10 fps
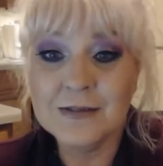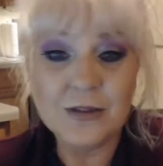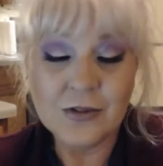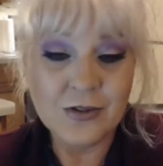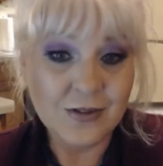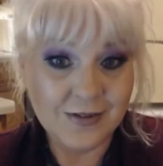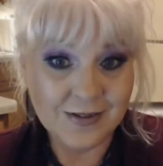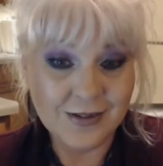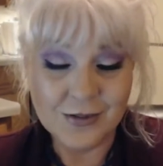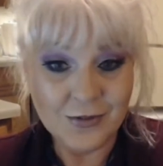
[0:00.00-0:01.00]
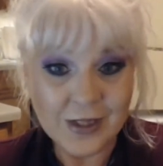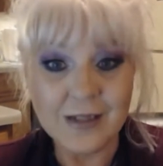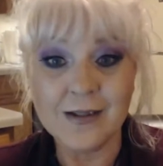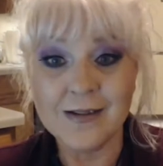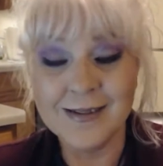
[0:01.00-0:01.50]
You
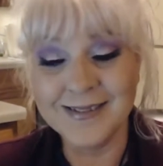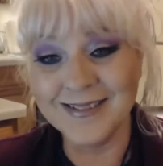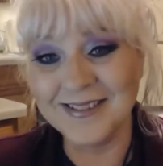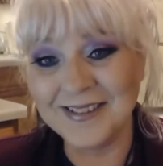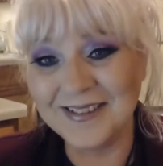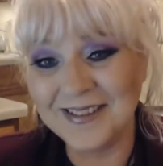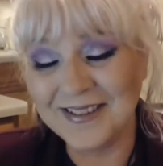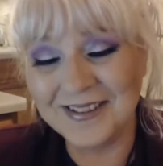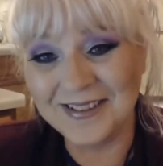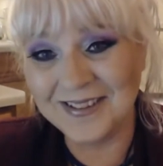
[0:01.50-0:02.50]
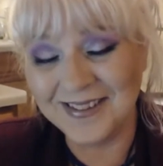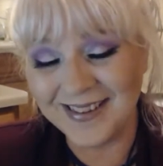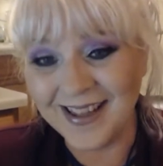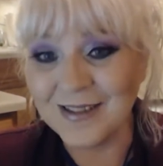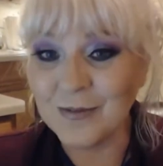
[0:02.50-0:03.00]
didn't.
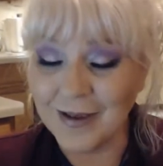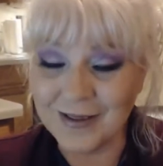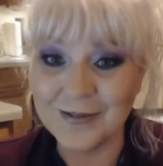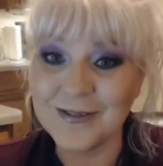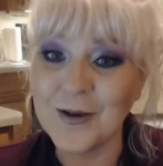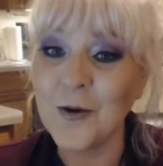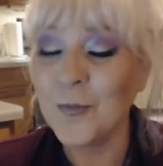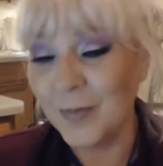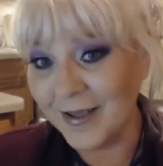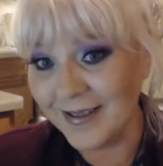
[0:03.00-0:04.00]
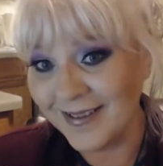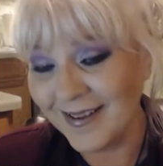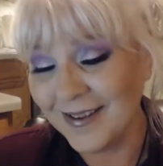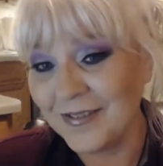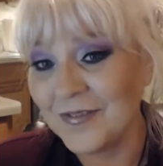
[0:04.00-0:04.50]
That's why there was a whole bin
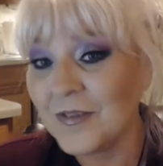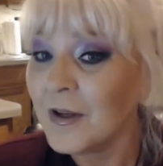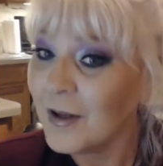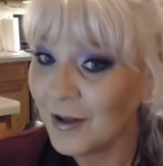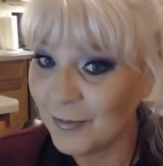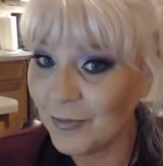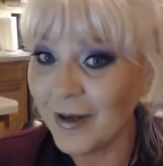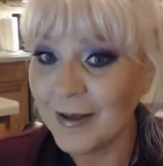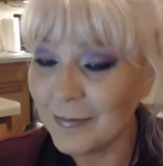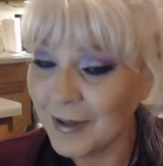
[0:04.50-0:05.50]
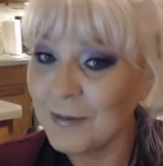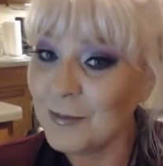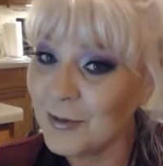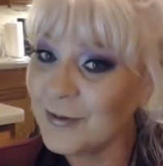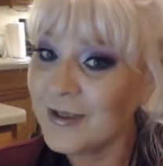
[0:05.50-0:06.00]
of bright baby
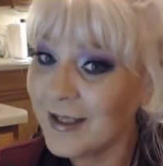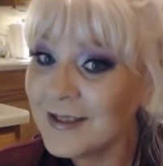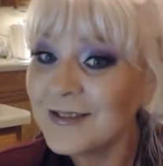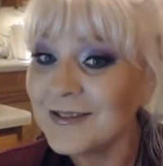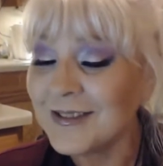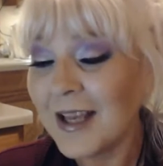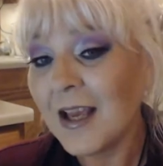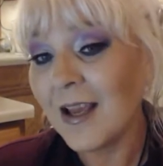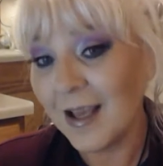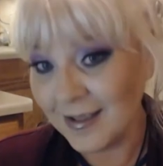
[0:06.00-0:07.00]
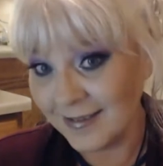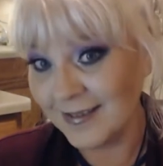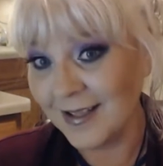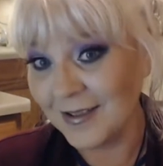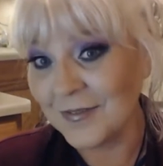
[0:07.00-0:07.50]
blue tennis shoes on
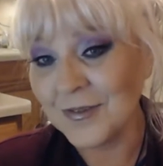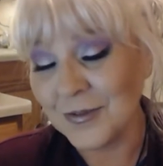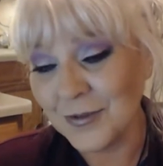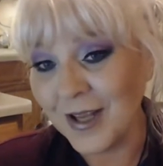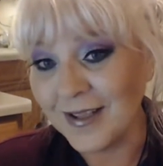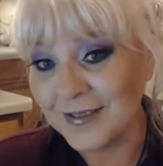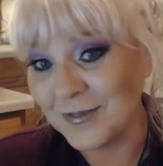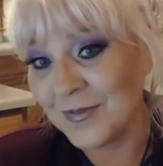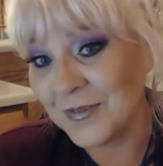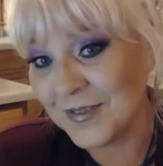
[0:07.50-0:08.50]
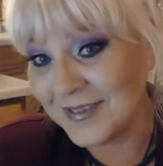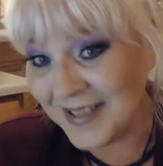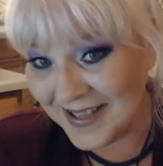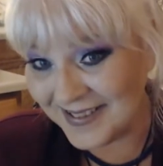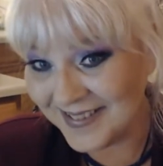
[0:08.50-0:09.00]
sale for $2.50.